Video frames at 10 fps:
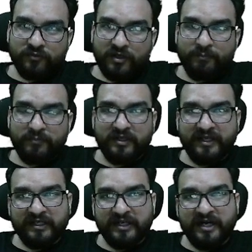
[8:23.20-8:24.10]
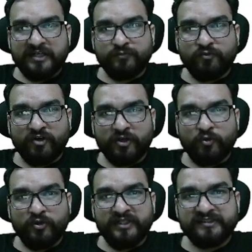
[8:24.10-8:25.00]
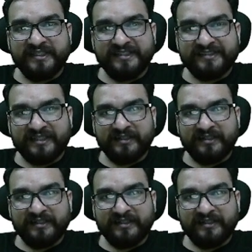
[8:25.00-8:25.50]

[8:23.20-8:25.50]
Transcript: up like large water bodies is